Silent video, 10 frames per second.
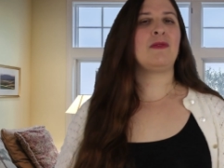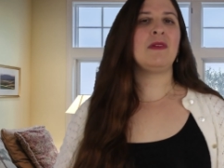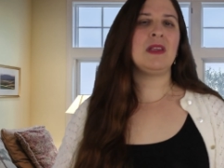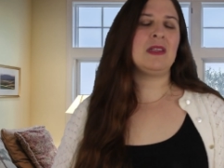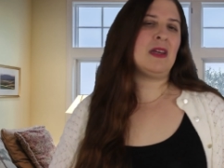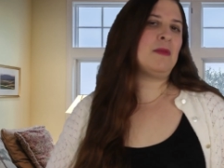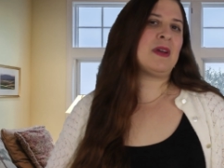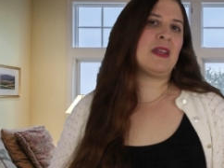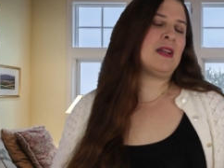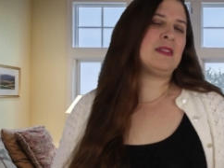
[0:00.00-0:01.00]
It really did,
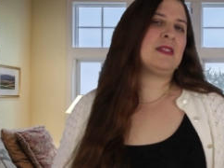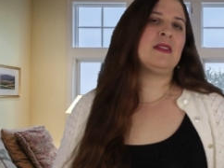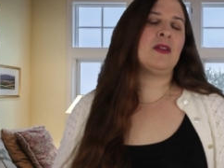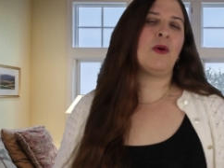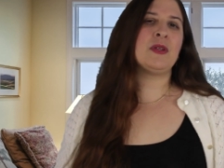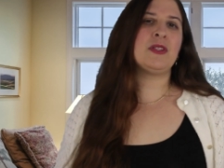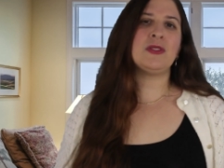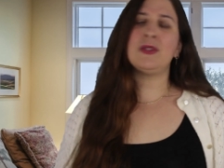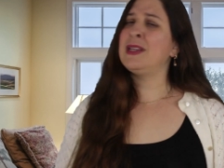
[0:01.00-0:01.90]
but I didn't know what to do.